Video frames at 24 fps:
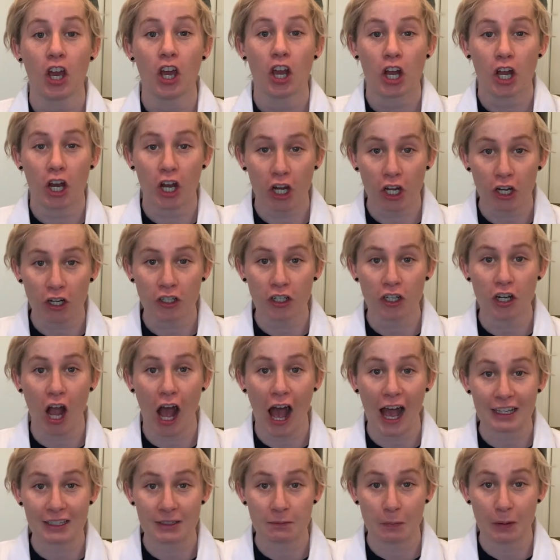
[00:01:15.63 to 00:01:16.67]
Her and her
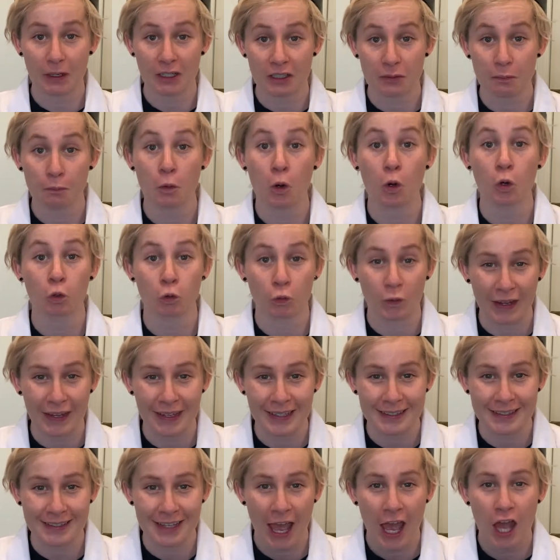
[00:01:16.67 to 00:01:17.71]
husband,
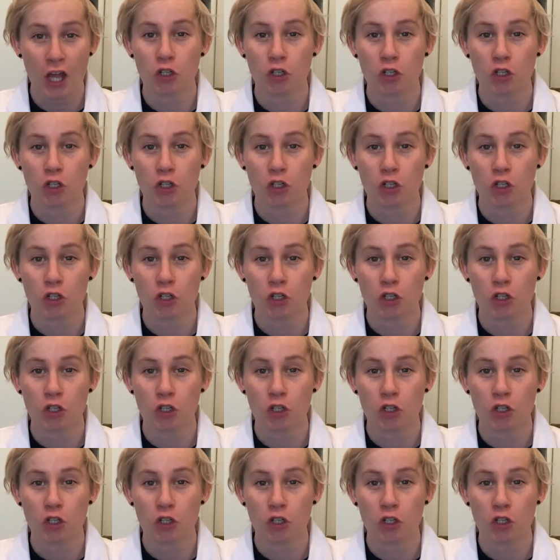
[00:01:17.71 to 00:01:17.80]
Maurice,